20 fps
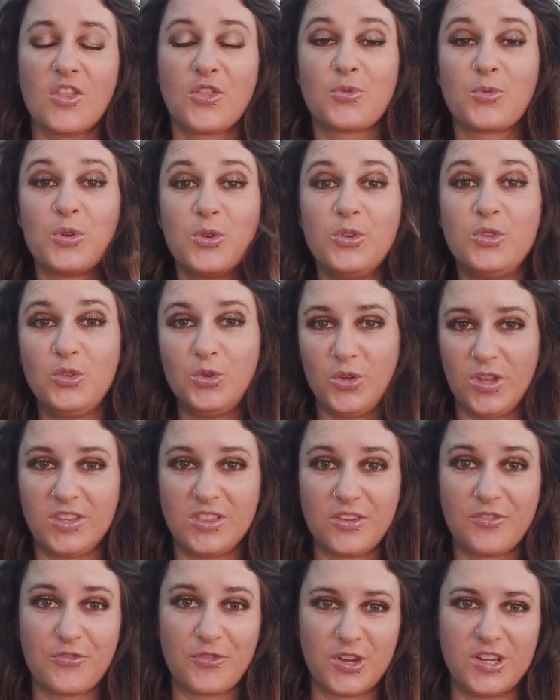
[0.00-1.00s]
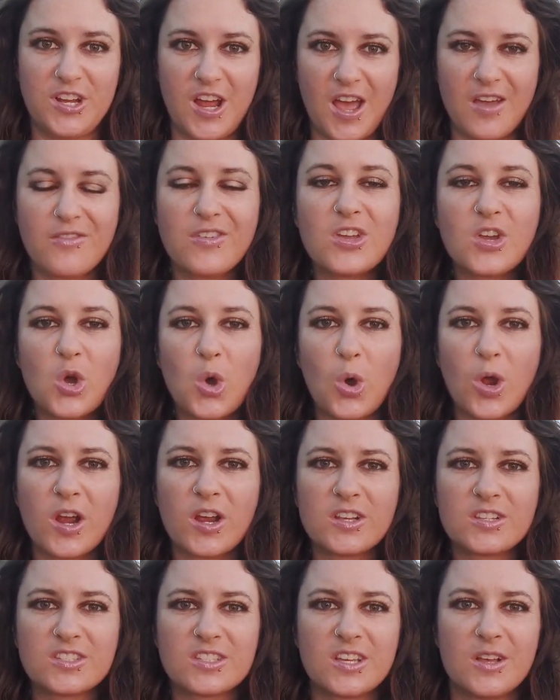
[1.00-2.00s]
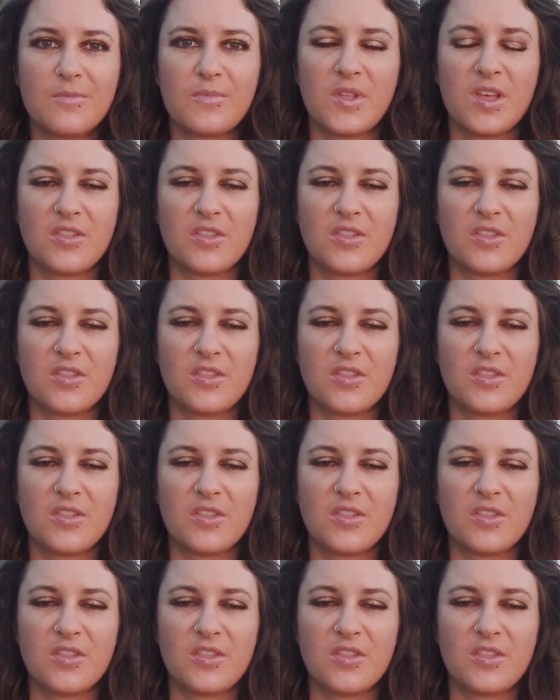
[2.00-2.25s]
through doing the freediving course